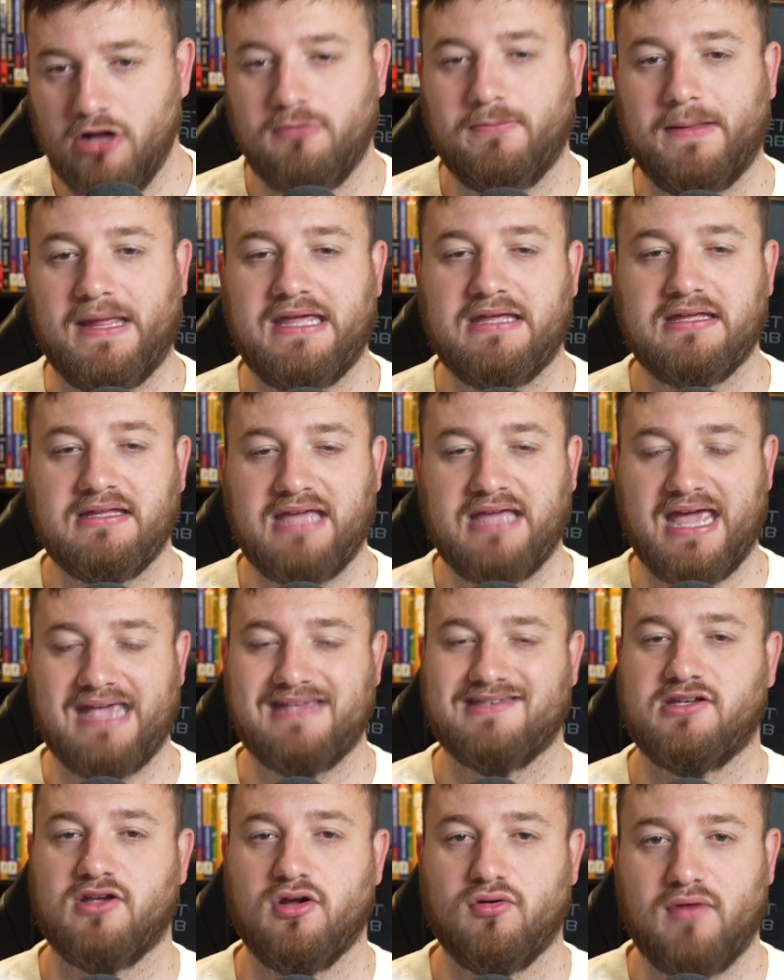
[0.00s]
he can get his
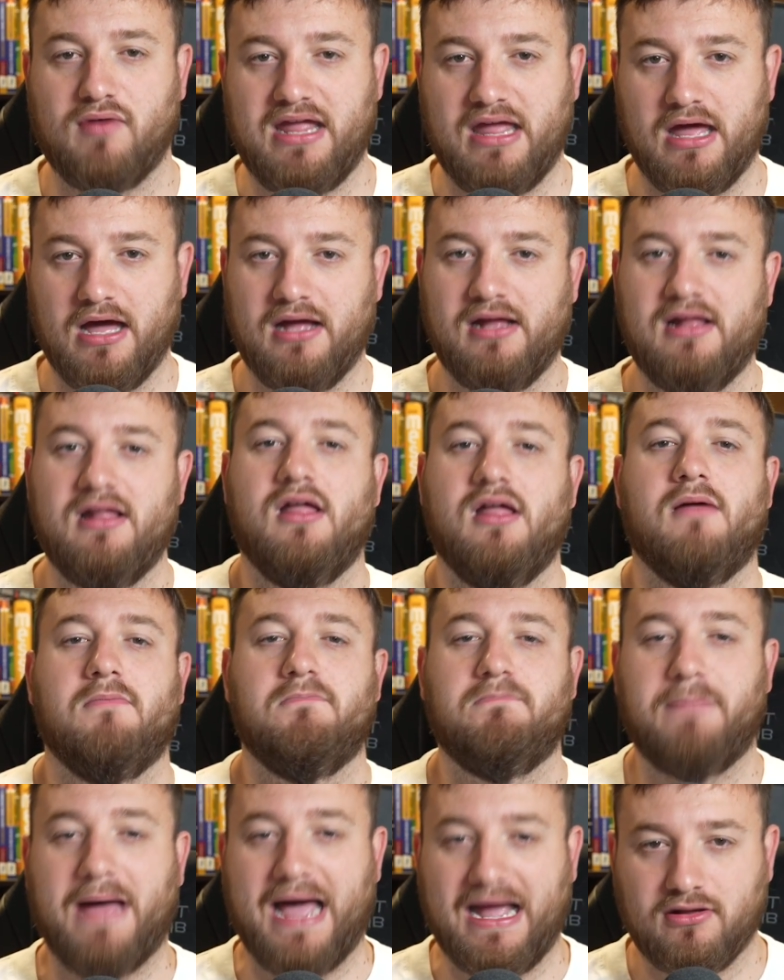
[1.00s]
career
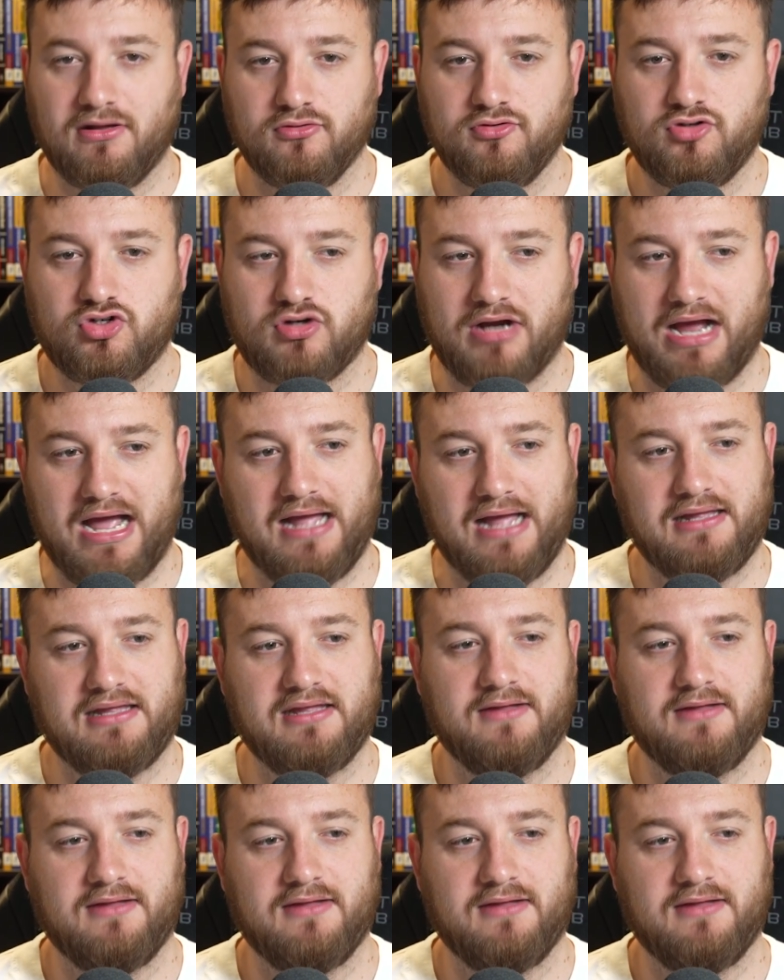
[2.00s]
back on track.